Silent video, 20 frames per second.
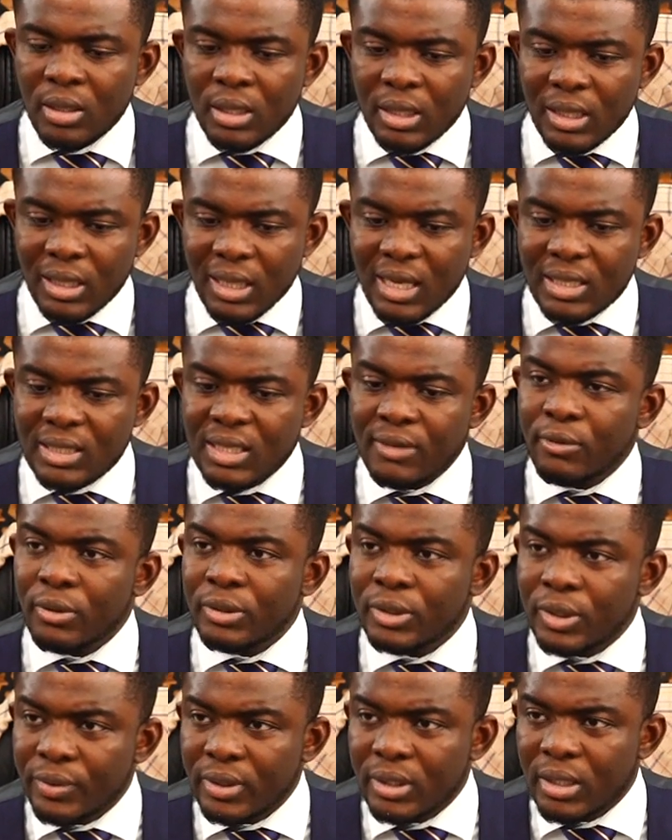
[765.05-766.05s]
It lasts them
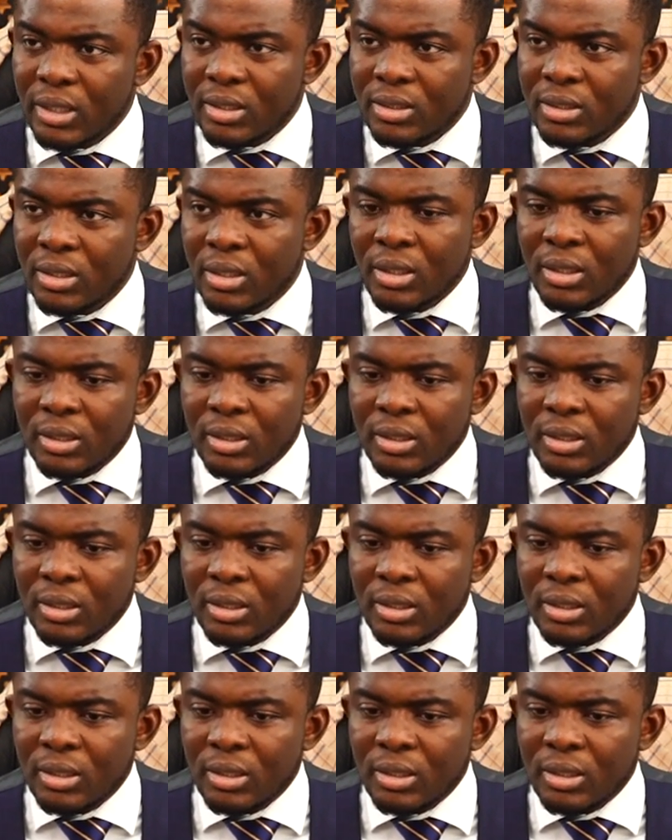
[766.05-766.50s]
for 3 days.